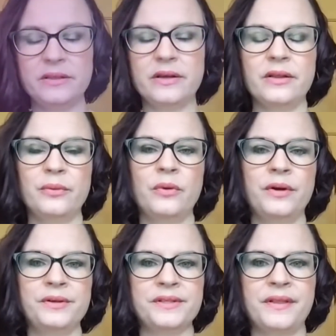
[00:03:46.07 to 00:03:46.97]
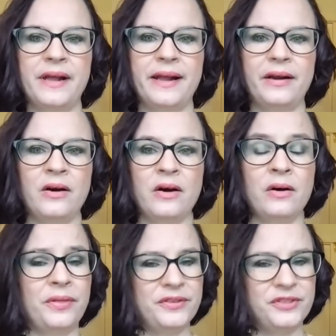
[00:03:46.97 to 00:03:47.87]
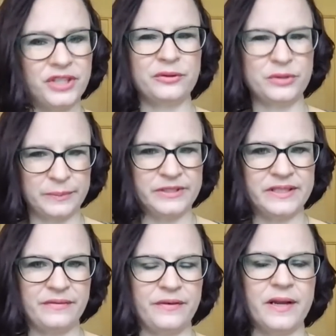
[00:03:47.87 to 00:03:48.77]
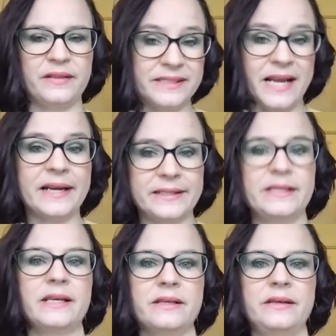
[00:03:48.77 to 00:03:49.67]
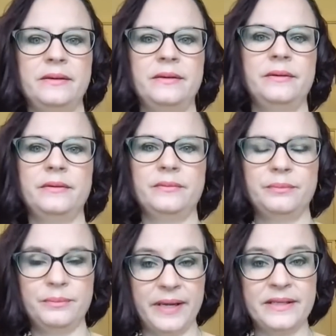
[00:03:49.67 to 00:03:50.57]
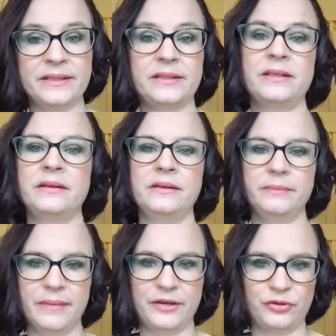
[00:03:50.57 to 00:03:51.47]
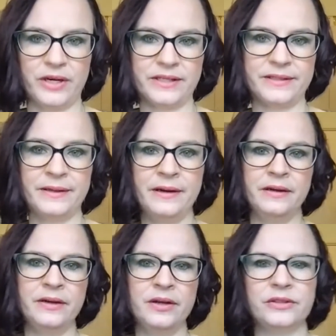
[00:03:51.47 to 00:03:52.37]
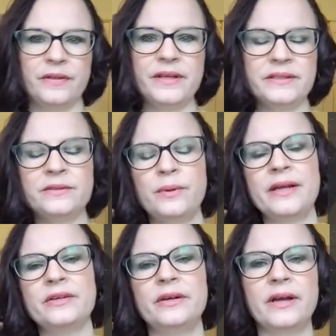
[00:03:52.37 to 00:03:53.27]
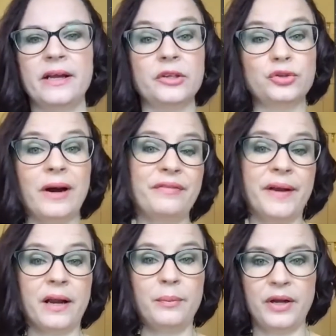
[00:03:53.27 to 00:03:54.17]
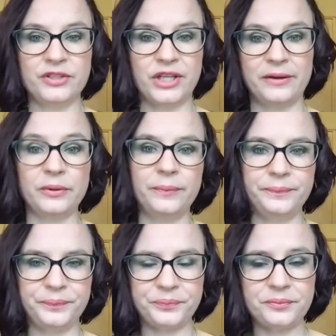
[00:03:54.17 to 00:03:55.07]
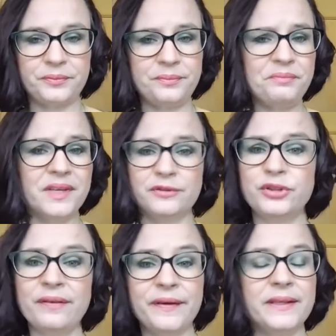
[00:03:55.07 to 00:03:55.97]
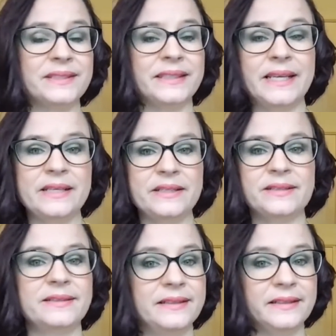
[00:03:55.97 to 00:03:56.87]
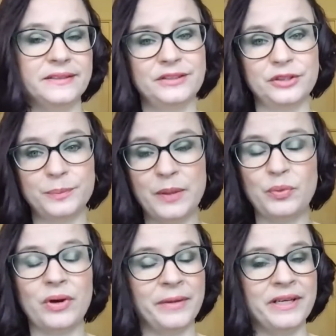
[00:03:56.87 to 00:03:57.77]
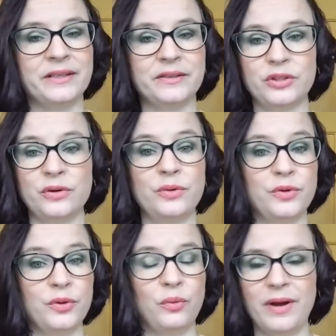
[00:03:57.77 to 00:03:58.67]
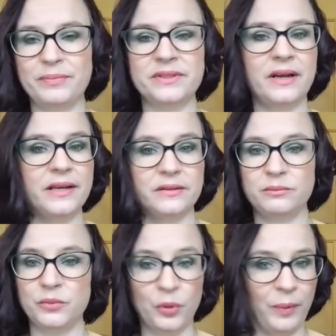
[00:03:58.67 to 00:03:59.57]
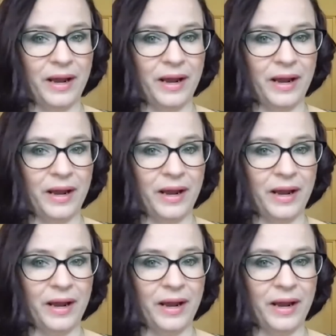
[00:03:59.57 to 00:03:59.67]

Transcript: look at the ones that are the channel specific, the tactic based metrics. So this is where you look at traffic per channel. Now, traffic isn't leads. This is just people coming to your website, your